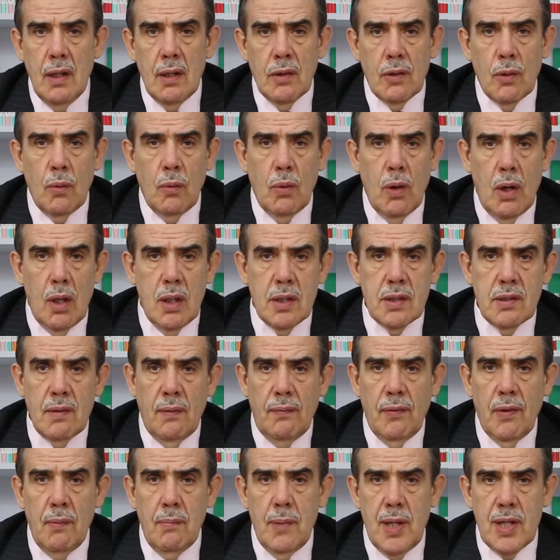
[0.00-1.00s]
The walls of
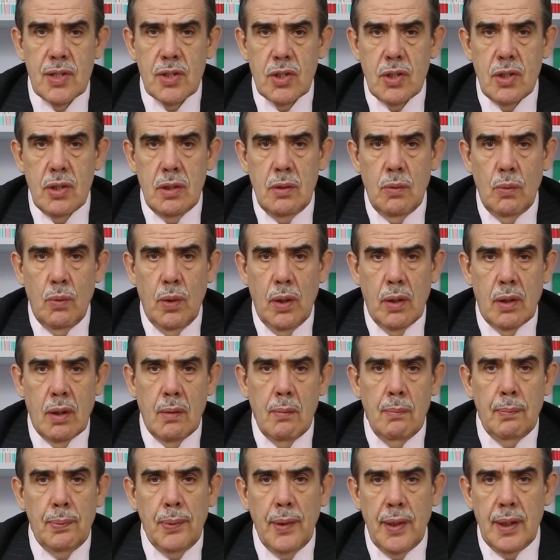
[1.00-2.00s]
the masjid were
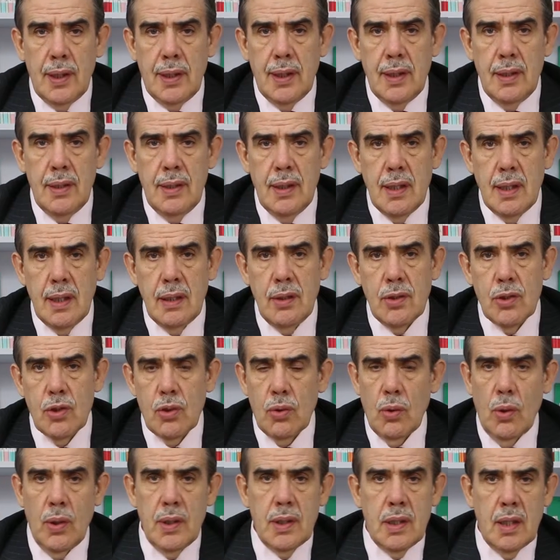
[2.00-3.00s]
completed in a
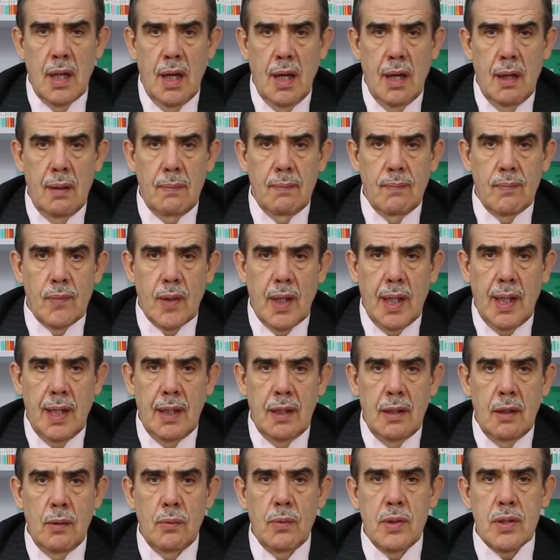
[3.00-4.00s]
short time,
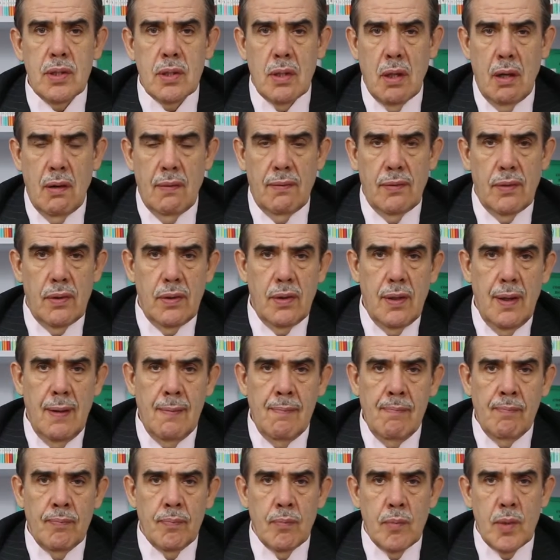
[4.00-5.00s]
and it was covered."
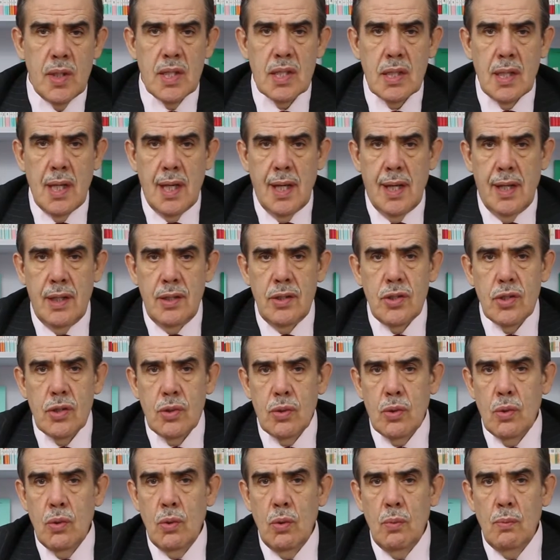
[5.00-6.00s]
Besides,
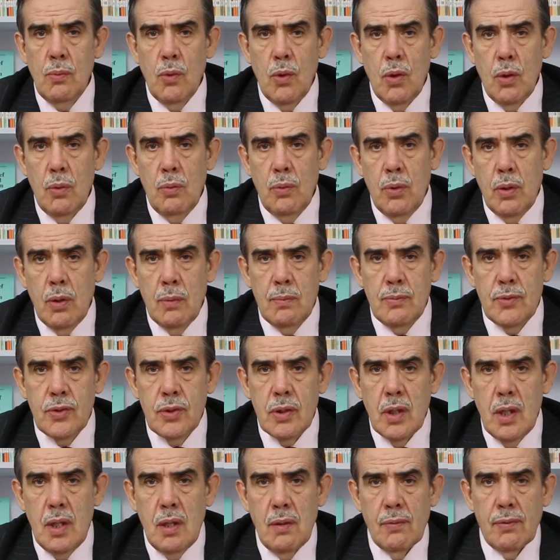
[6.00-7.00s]
2 more rooms
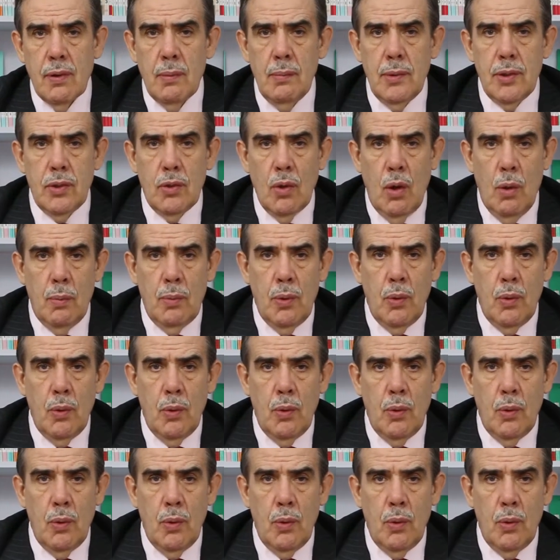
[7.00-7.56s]
from adobe